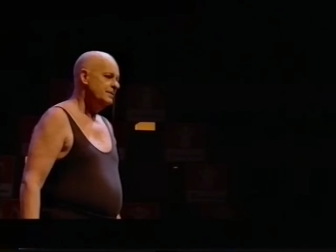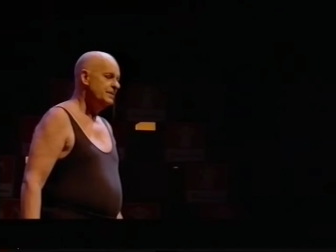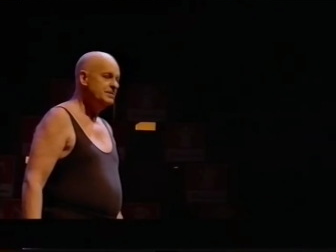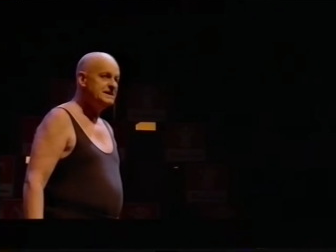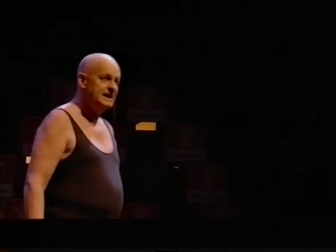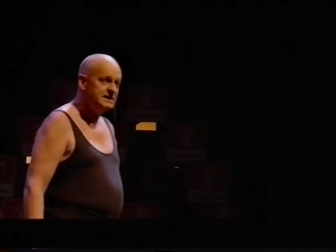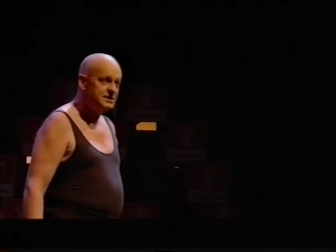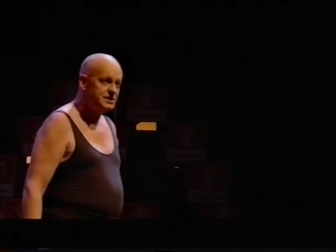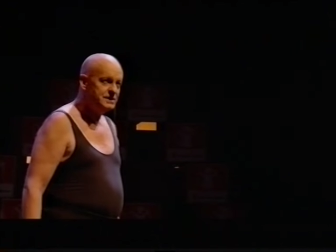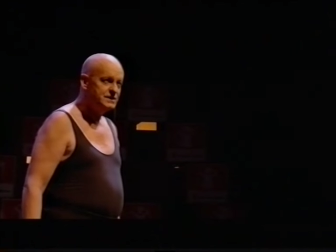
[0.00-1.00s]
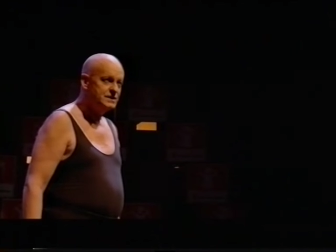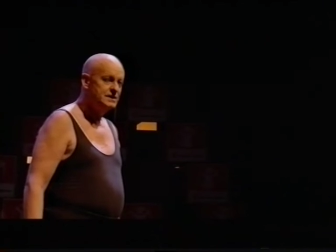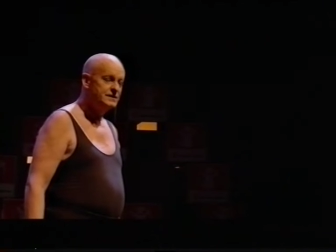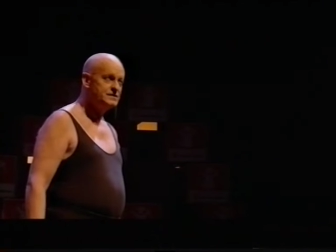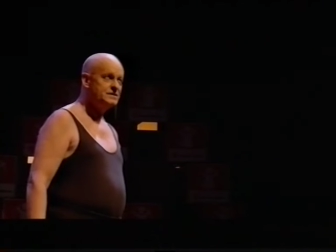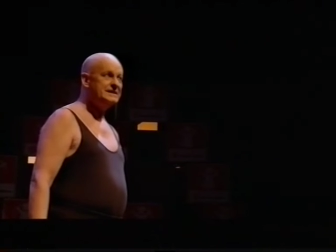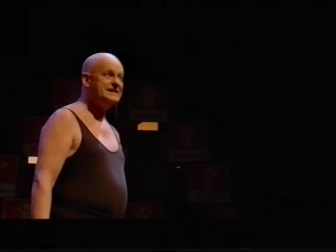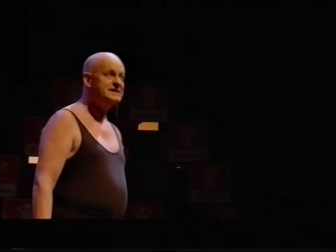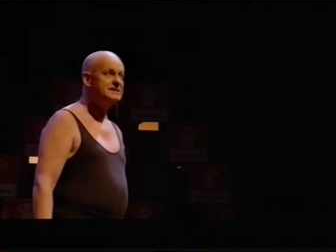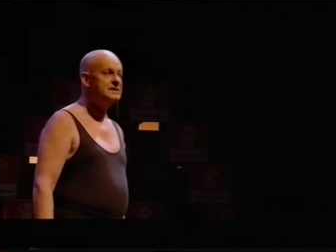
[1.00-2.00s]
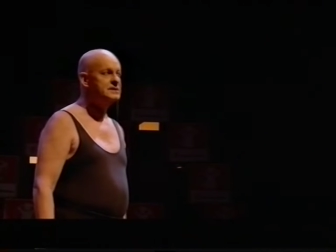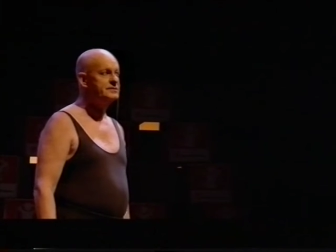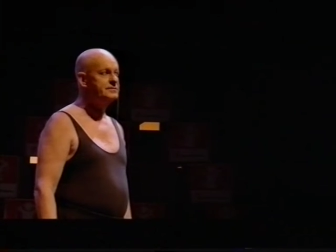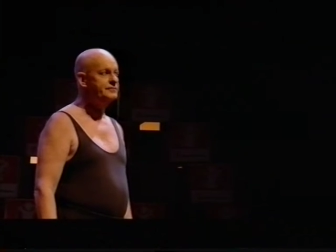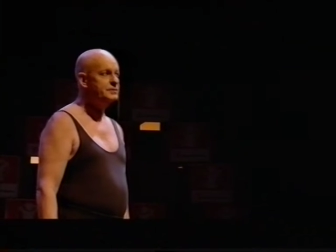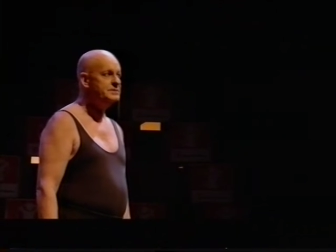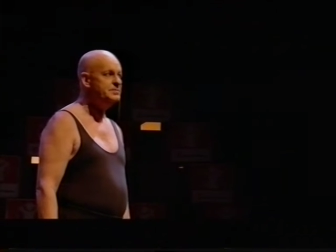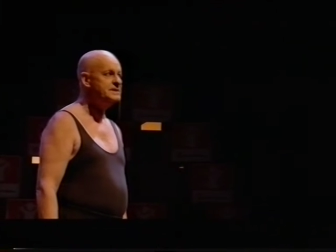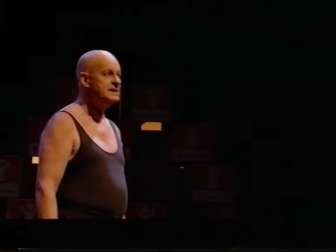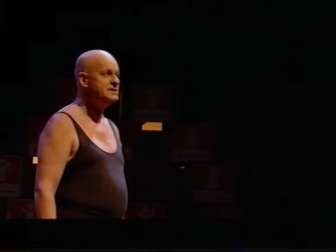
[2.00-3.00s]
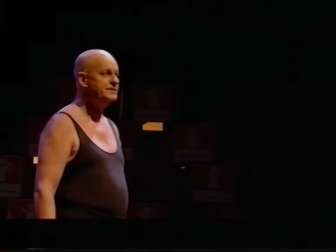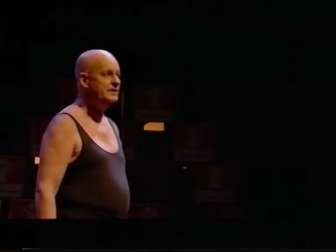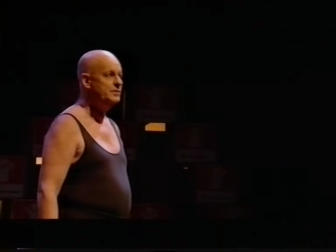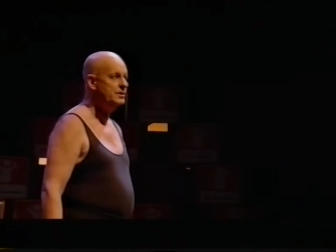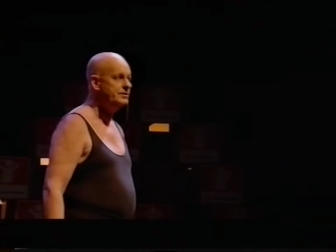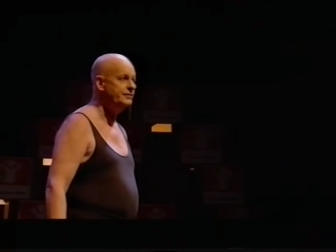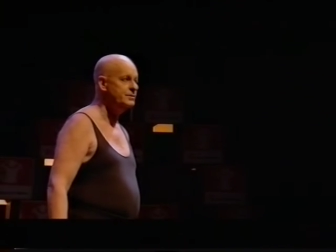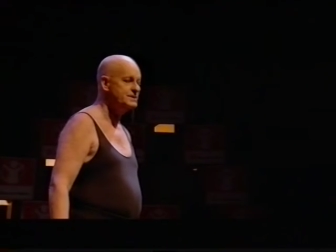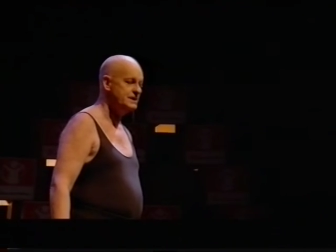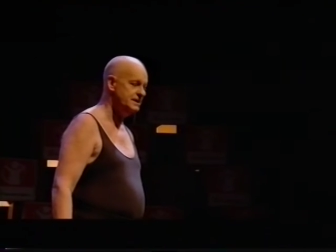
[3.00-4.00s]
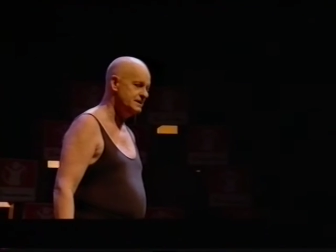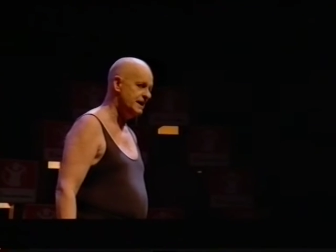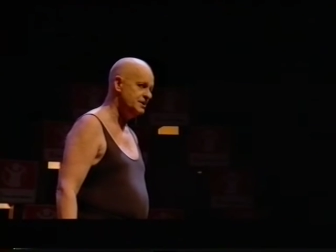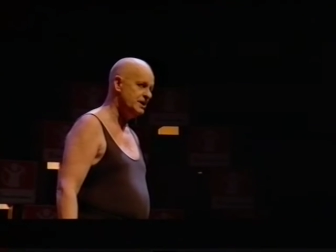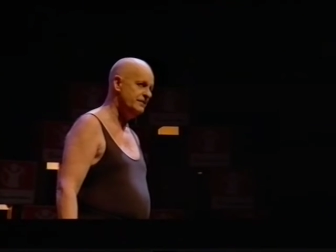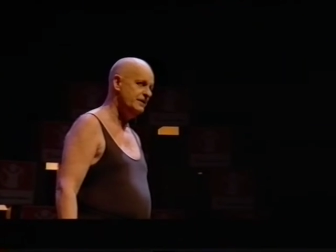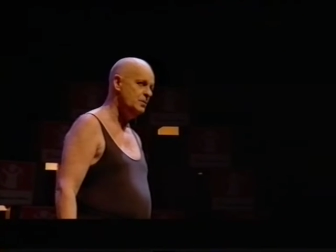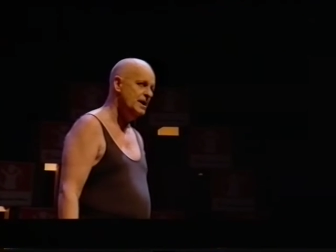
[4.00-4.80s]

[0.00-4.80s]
The percentages, the statistics, 40% of our workforce is HIV.